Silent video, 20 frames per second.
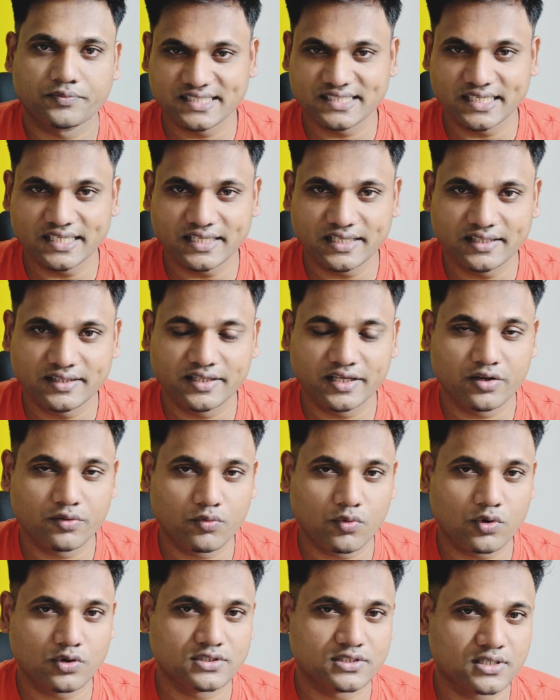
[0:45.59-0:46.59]
Recently there
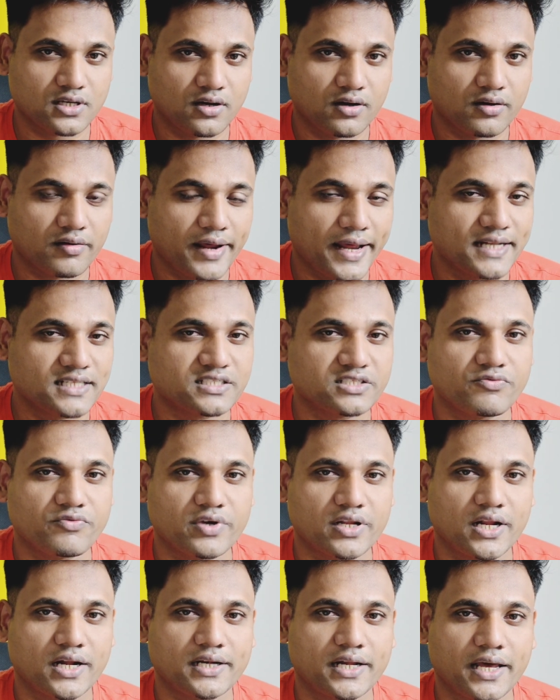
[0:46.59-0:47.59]
was a
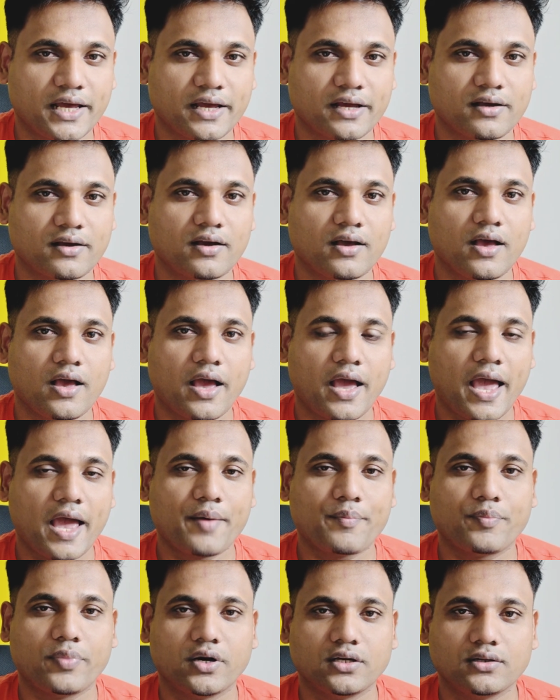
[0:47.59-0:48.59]
ransomware attack
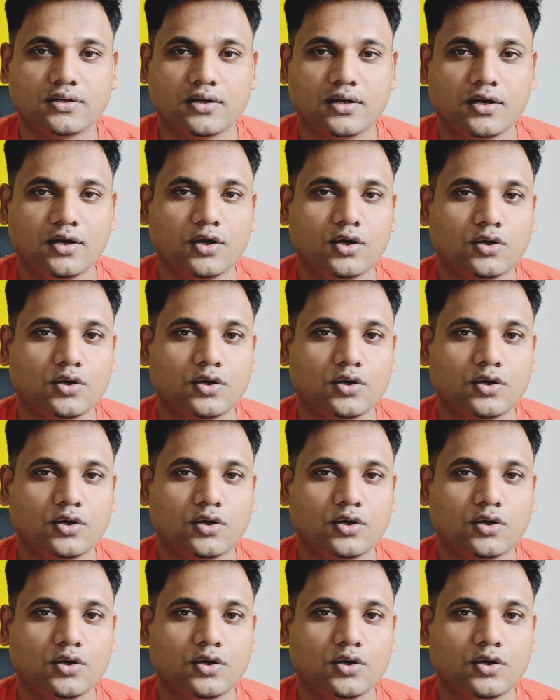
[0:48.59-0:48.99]
happen